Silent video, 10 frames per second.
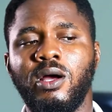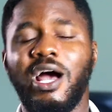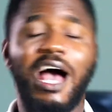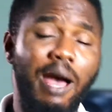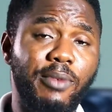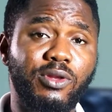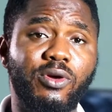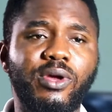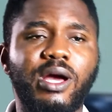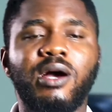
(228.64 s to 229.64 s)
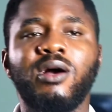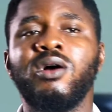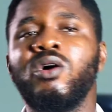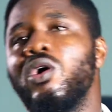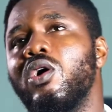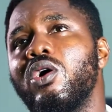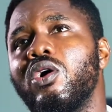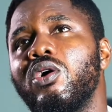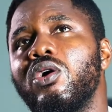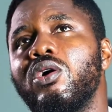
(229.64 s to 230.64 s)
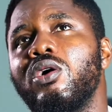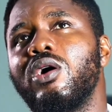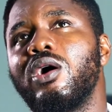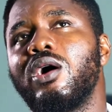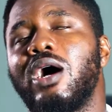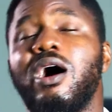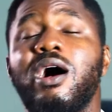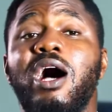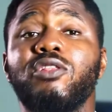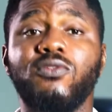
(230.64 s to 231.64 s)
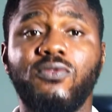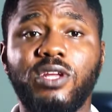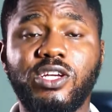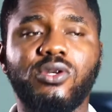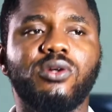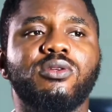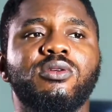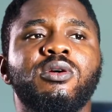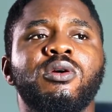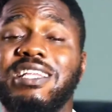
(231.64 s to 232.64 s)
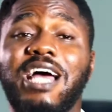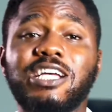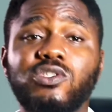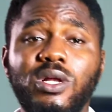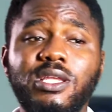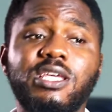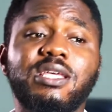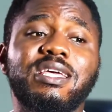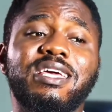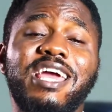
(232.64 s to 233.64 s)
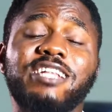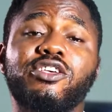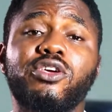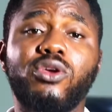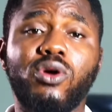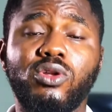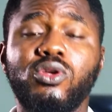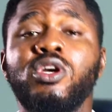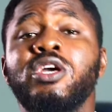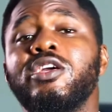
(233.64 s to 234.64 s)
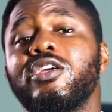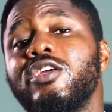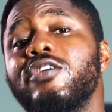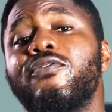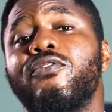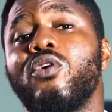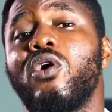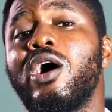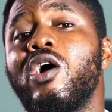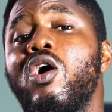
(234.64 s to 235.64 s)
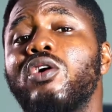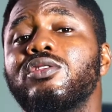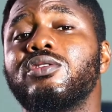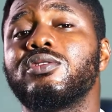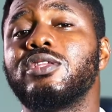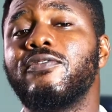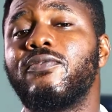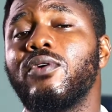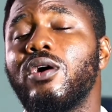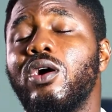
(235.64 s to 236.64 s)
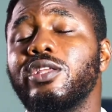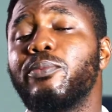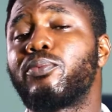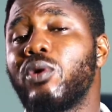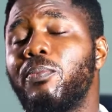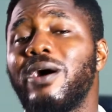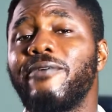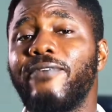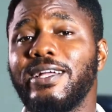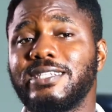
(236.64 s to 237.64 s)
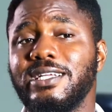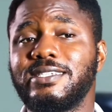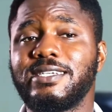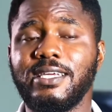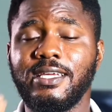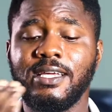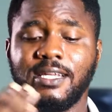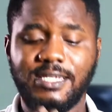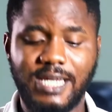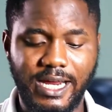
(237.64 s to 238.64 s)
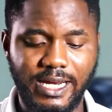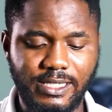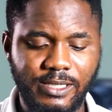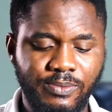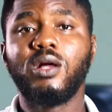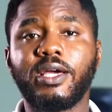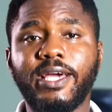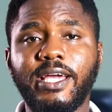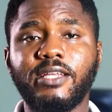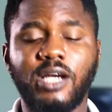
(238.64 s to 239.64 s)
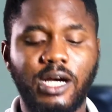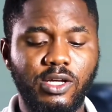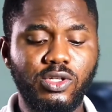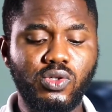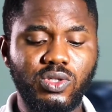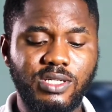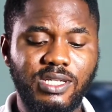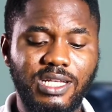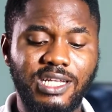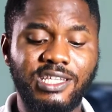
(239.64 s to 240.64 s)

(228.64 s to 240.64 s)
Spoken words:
amenorrhea or anovulation can actually get cured if you are on a proper fertility diet. Again, you need to understand that